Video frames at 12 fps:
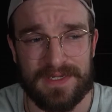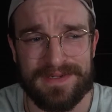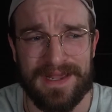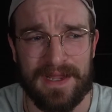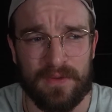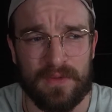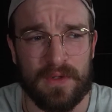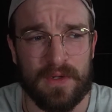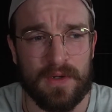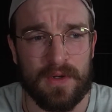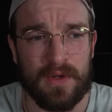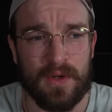Now,
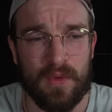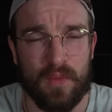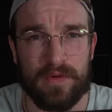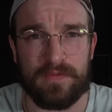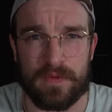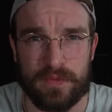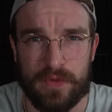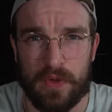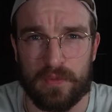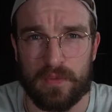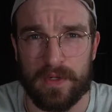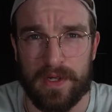what if you
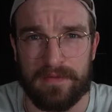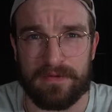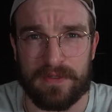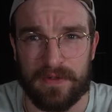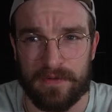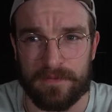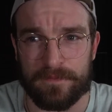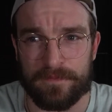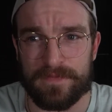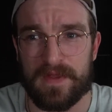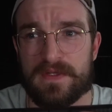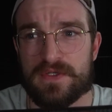don't want to have a gun
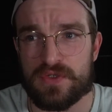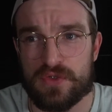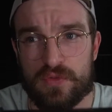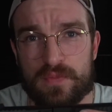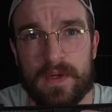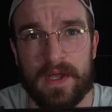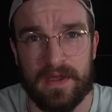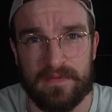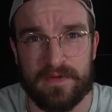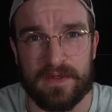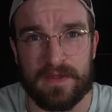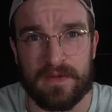that's super
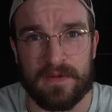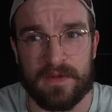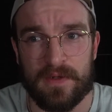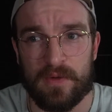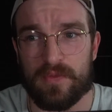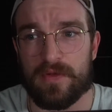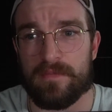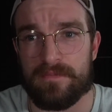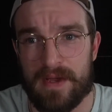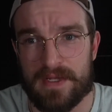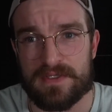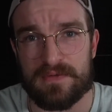heavy with a
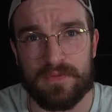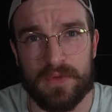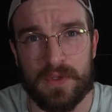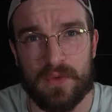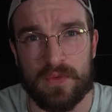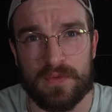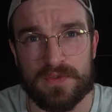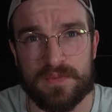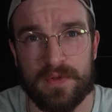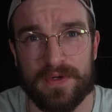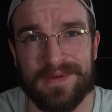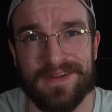massive recoil
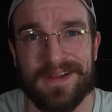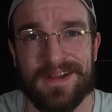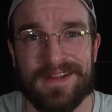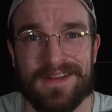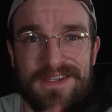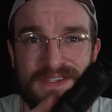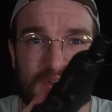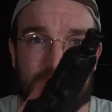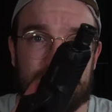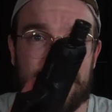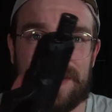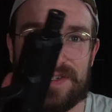spring that's
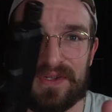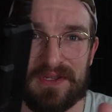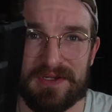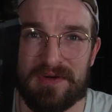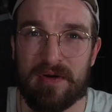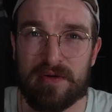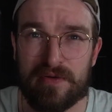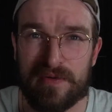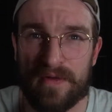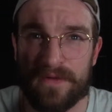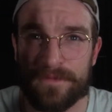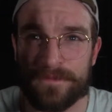hard to actually cock the
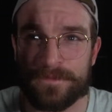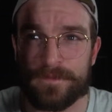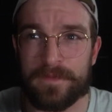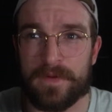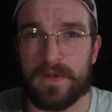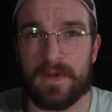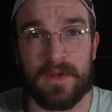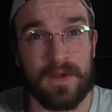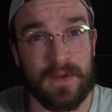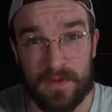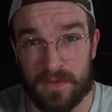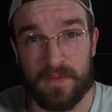gun?
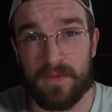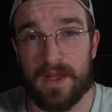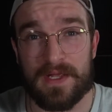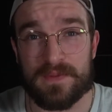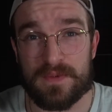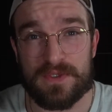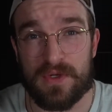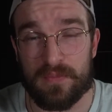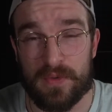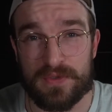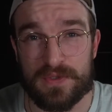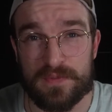Well, that's where John
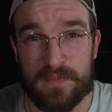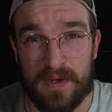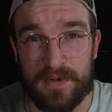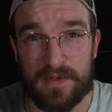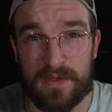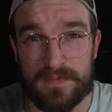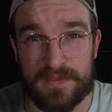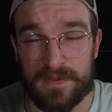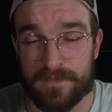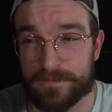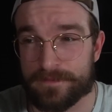Moses Browning comes in.